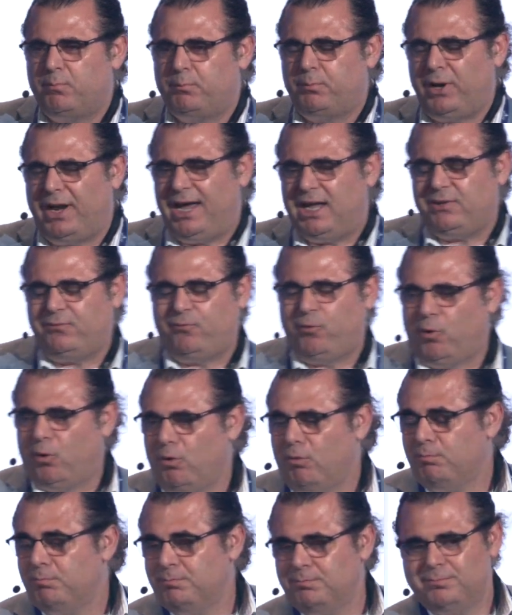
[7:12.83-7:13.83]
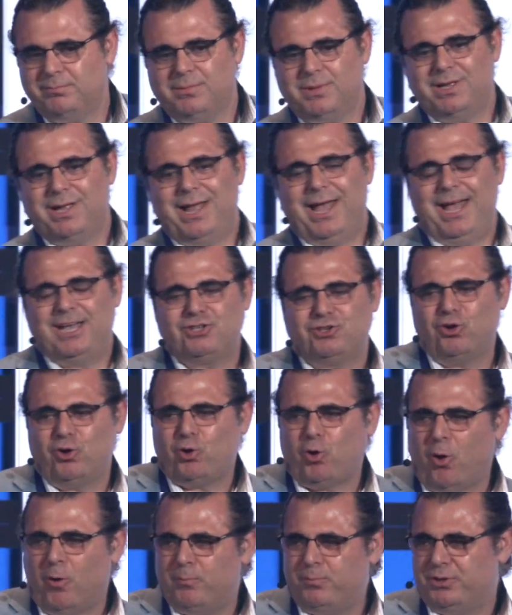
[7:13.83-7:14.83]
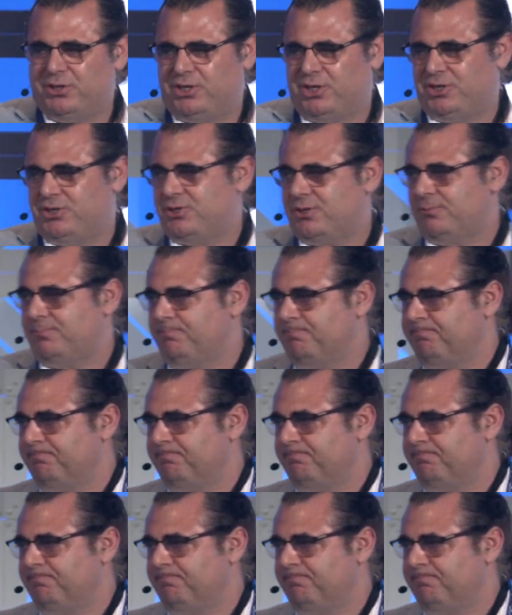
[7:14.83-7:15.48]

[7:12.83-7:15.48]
platform has no competition.